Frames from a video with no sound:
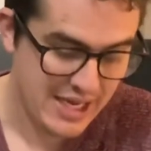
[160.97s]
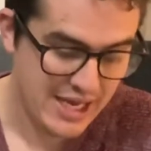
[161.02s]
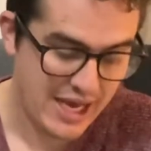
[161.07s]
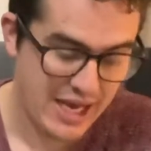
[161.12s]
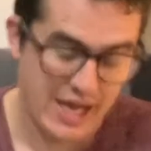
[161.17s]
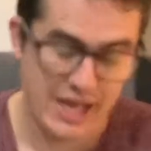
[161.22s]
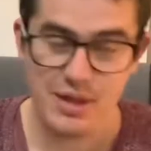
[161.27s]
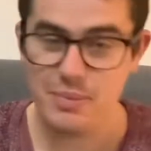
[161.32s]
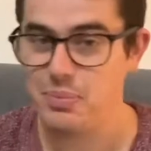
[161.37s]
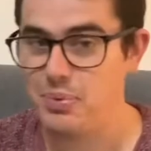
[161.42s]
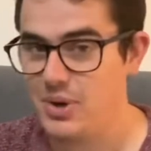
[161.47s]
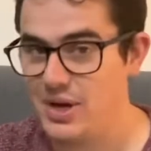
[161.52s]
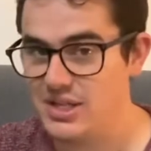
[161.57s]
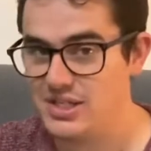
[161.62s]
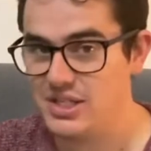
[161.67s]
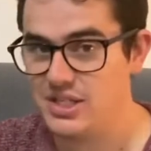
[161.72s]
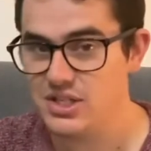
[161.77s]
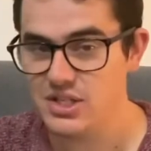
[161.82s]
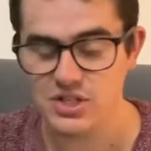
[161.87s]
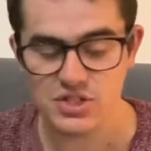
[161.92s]
The
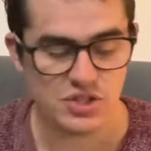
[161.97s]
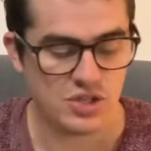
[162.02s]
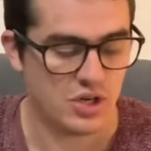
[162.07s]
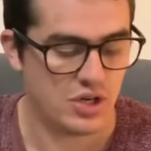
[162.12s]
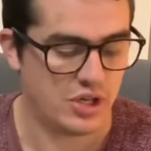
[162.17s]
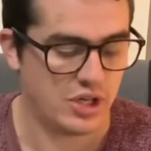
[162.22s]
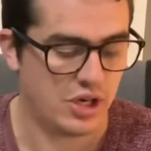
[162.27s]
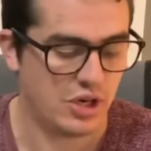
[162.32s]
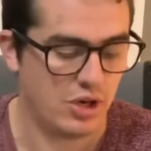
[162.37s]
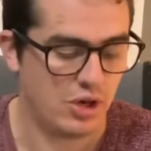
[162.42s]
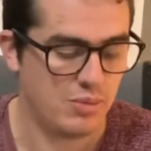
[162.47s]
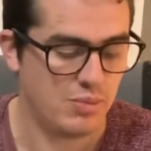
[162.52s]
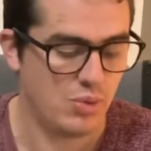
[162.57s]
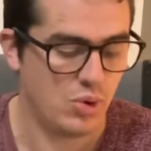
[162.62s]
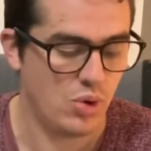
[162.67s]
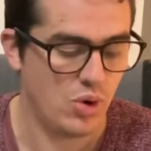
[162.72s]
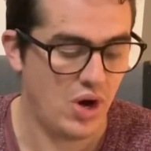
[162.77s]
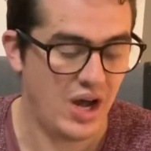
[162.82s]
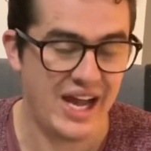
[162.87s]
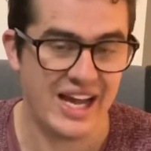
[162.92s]
present is certainly a lot
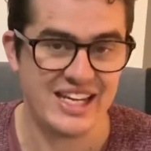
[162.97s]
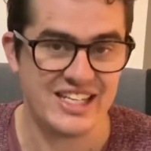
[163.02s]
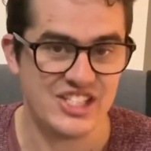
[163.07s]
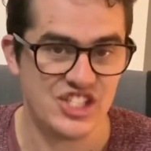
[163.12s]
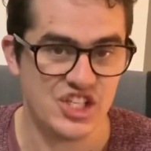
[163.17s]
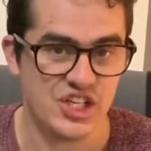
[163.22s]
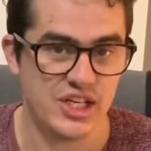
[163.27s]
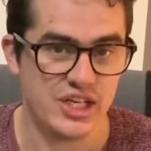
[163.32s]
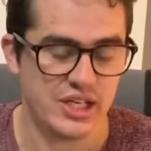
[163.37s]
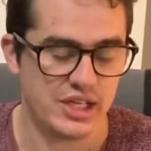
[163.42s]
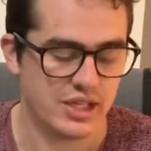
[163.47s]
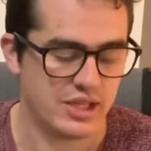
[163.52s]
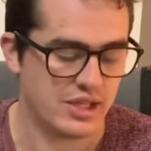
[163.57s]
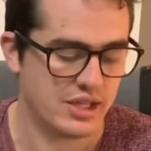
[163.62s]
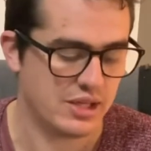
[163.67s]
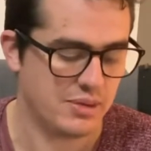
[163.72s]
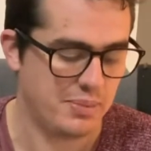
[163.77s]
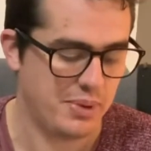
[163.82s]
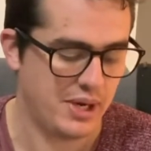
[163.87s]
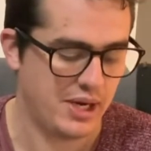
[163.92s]
more hygienic than
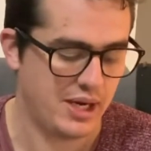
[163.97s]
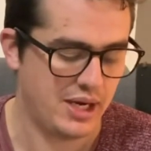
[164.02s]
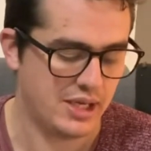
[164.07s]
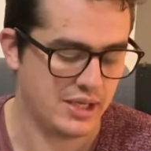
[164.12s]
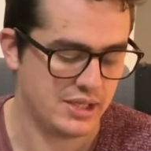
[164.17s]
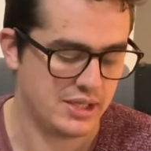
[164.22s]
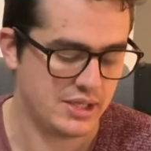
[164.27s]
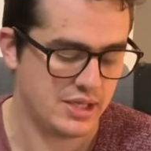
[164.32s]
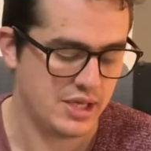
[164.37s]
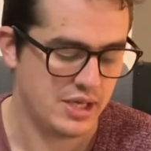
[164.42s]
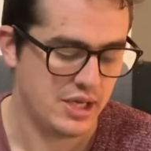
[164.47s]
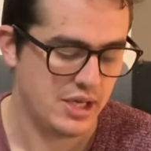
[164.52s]
the past.